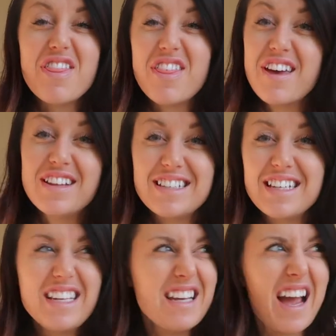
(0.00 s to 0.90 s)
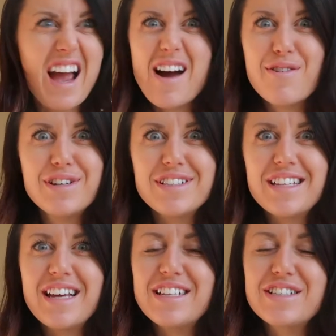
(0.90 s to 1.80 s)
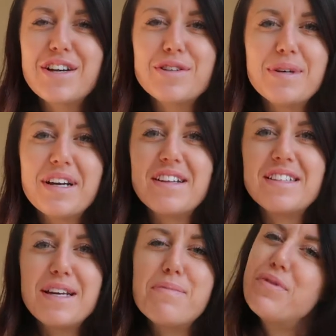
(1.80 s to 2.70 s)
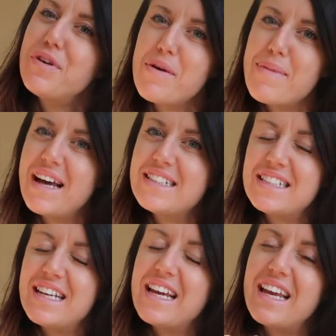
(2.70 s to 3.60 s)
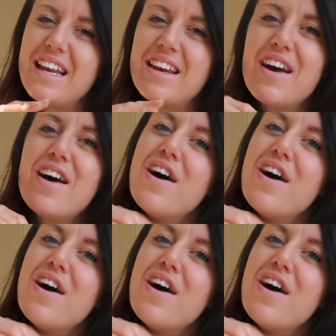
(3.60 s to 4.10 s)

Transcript: 30 hours-ish because we're going to see Bruno Mars tonight in